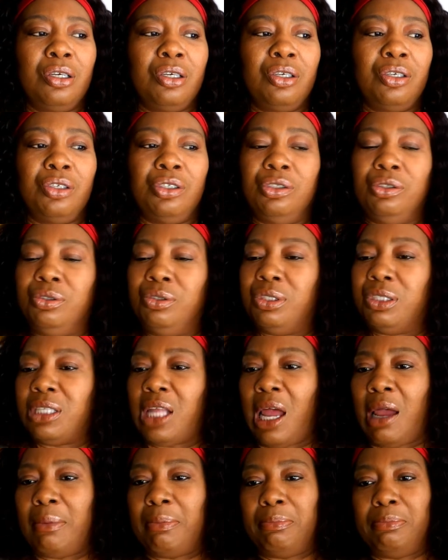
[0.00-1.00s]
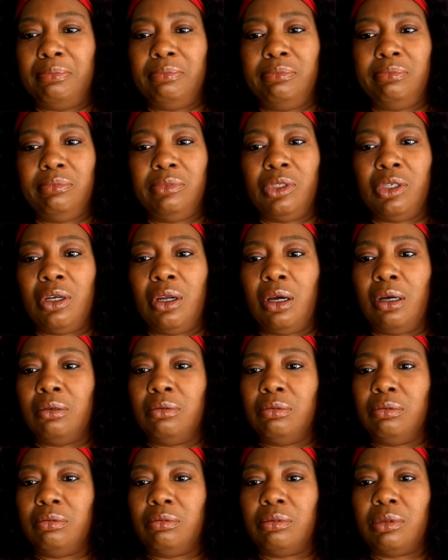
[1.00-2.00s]
you stop, you know,
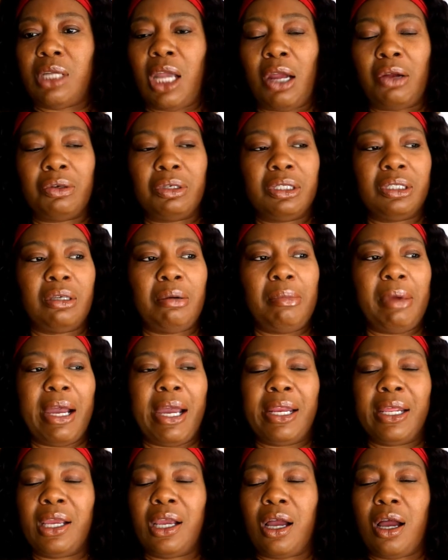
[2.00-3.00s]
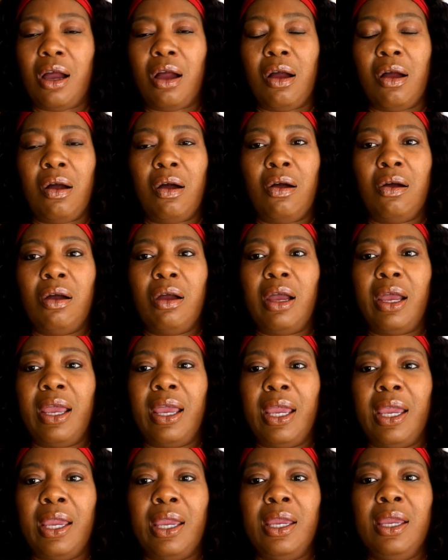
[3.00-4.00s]
talk to somebody, call,
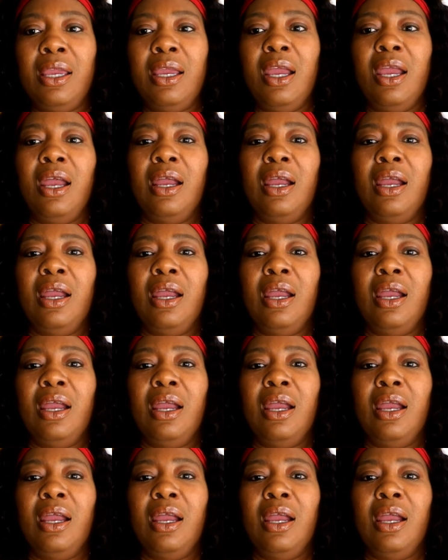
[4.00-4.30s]
hey,